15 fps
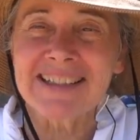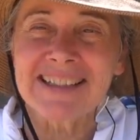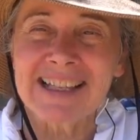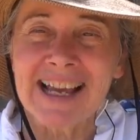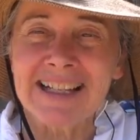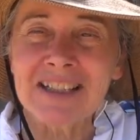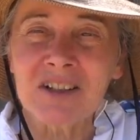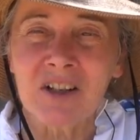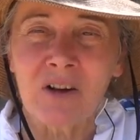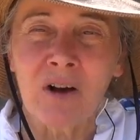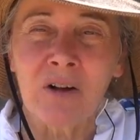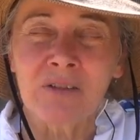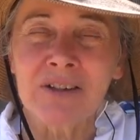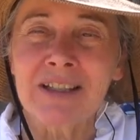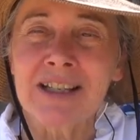That is
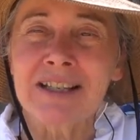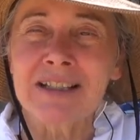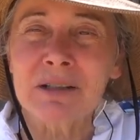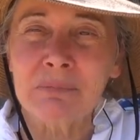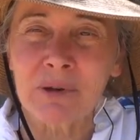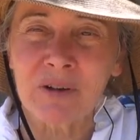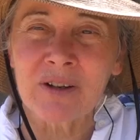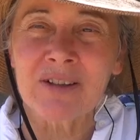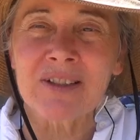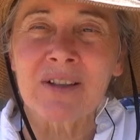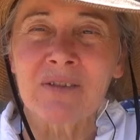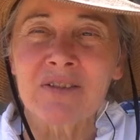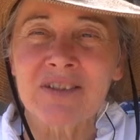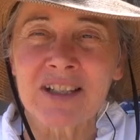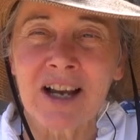called the experience
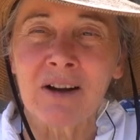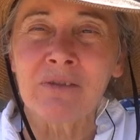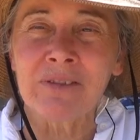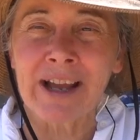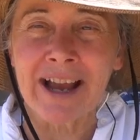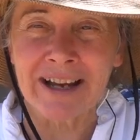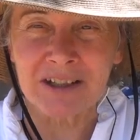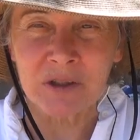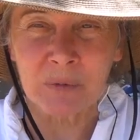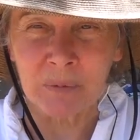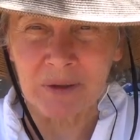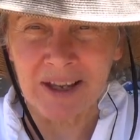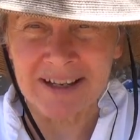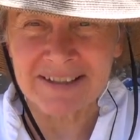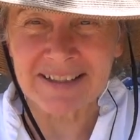of self
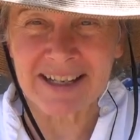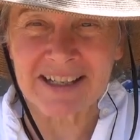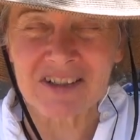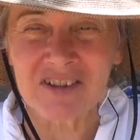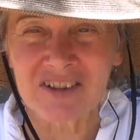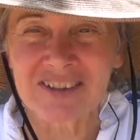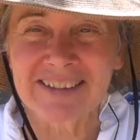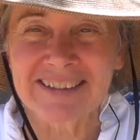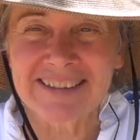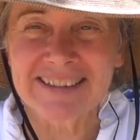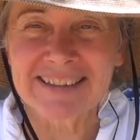actualization.